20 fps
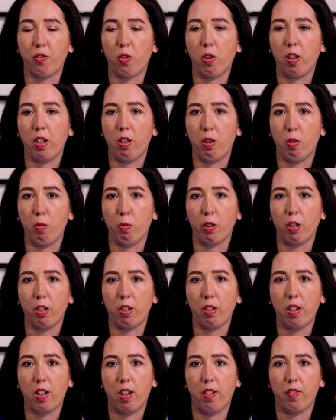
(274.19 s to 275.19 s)
for an
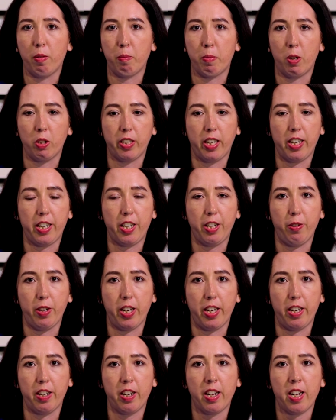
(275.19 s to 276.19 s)
owner of a
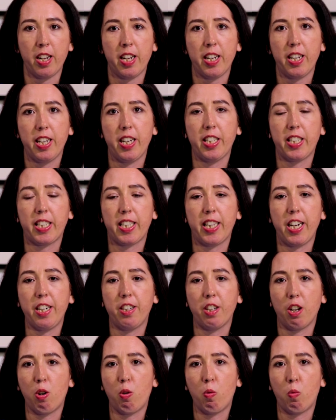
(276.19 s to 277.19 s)
multi-unit is they
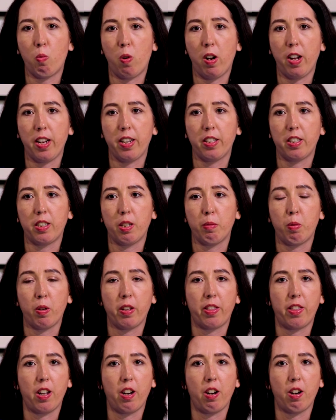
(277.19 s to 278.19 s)
don't want to
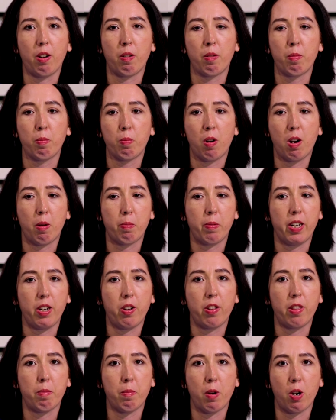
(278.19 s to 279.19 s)
put their property
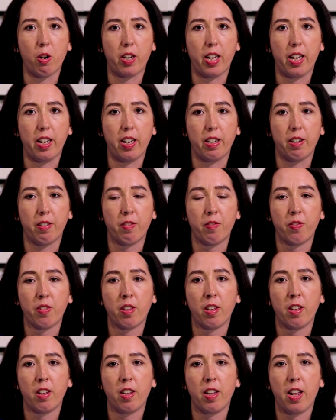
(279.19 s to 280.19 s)
on the market
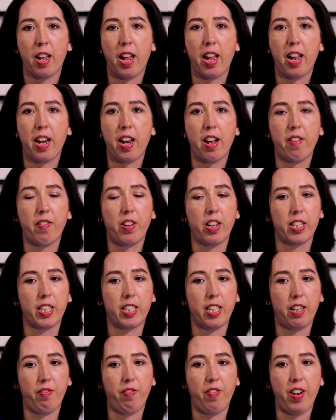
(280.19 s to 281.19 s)
and have it
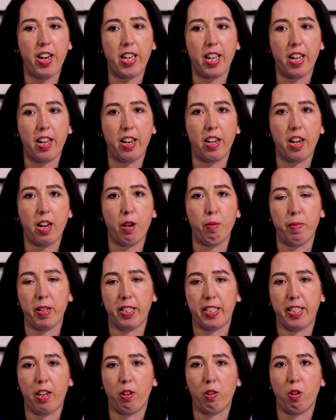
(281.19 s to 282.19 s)
sit vacant and
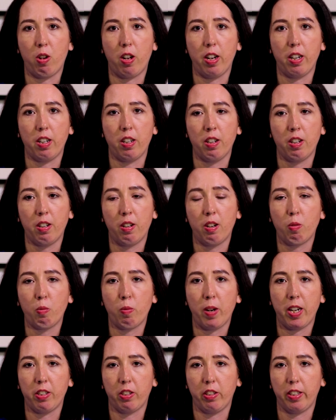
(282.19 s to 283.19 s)
miss out on
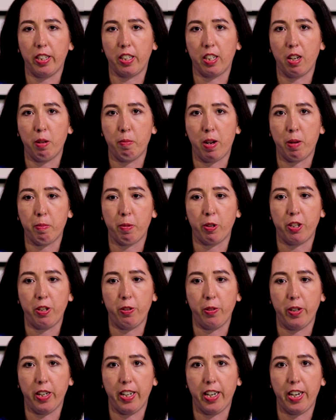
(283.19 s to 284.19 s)
rental income
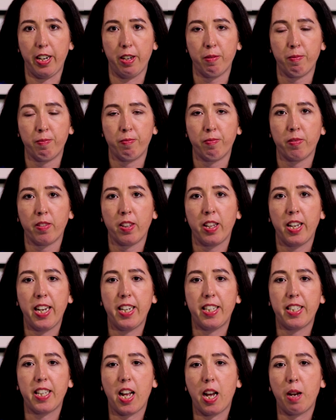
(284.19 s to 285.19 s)
opportunity.
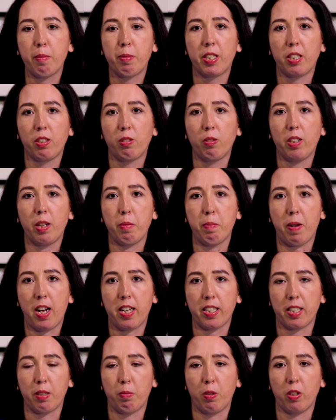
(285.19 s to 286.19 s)
It's absolutely
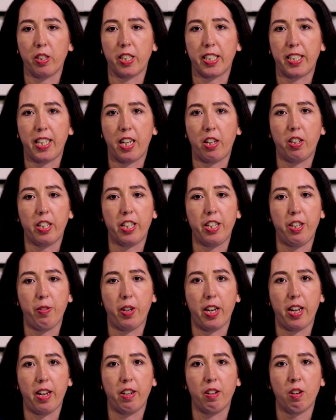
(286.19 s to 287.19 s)
possible to sell a
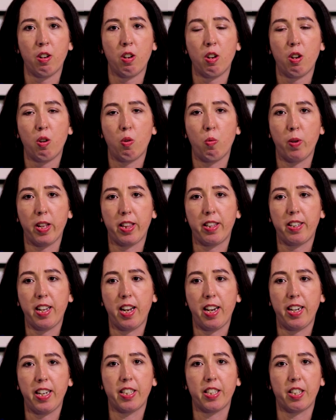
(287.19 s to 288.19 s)
unit with
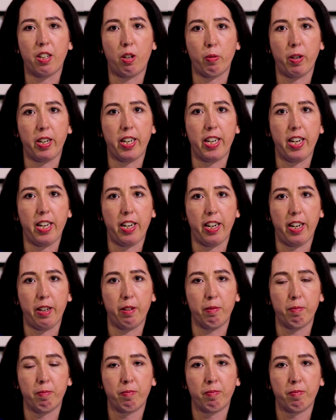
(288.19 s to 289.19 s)
tenants already in it,